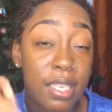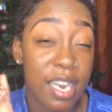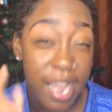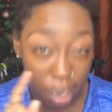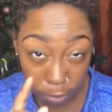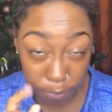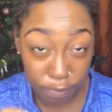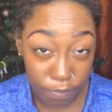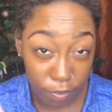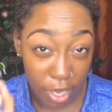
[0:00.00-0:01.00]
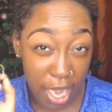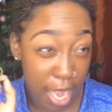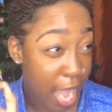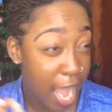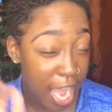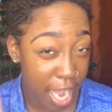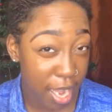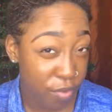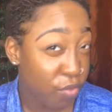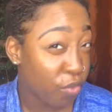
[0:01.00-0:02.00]
Now,
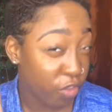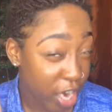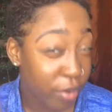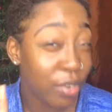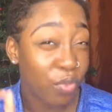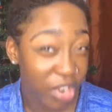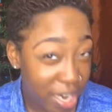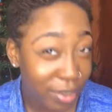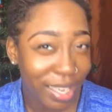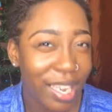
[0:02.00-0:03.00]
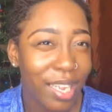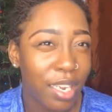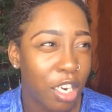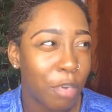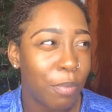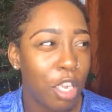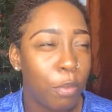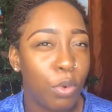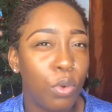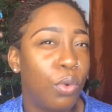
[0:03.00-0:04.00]
I very rarely hear
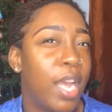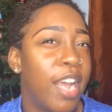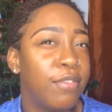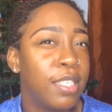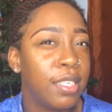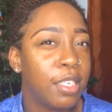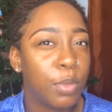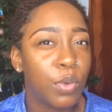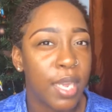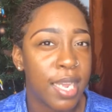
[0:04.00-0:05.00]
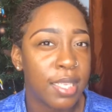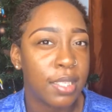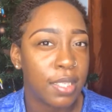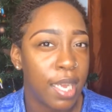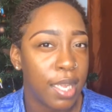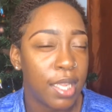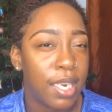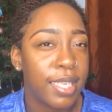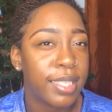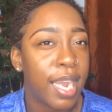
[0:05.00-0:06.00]
people who have TWAs say that
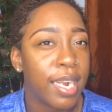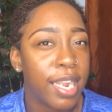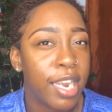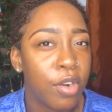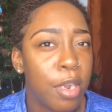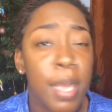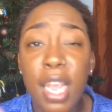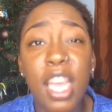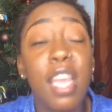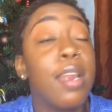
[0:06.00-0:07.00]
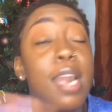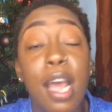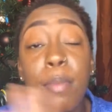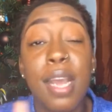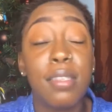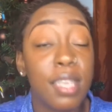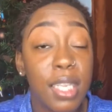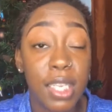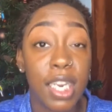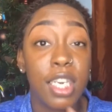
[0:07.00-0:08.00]
they tie their hair up. And I'm not
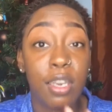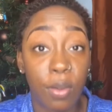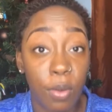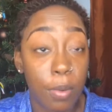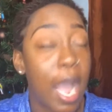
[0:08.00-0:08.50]
saying that they don't.